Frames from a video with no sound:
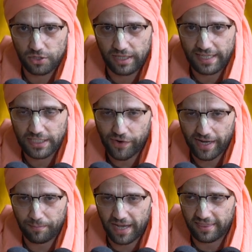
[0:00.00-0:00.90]
So the
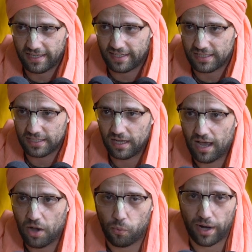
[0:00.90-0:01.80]
indirect method is,
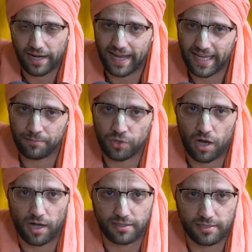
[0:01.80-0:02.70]
what I am
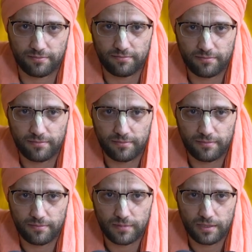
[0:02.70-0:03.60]
not.
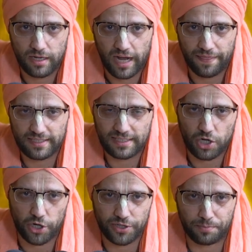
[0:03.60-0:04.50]
And this is
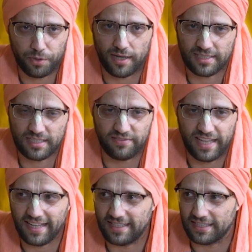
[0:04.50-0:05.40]
called the process of
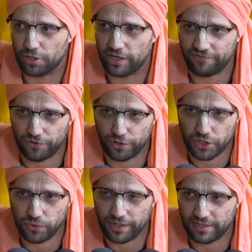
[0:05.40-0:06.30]
neti. So at
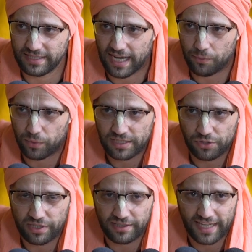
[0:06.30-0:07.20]
first, to understand what is
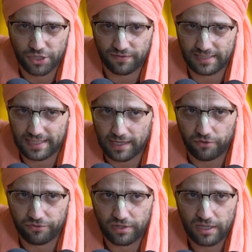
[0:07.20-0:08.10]
the real nature of the
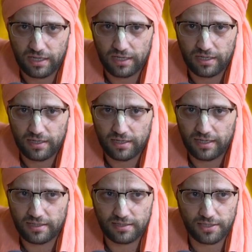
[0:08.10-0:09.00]
self,
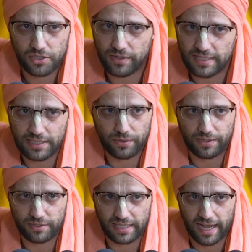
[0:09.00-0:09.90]
it's not so easy to
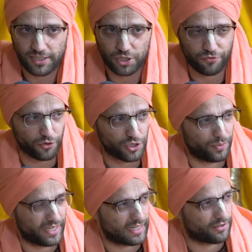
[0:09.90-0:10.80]
understand. So
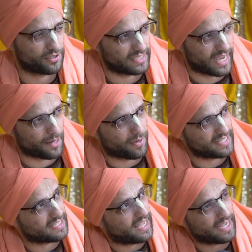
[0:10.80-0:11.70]
first we can understand by
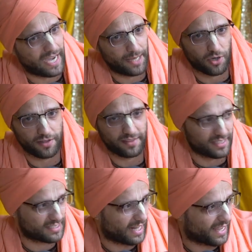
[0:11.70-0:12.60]
saying, I am not this.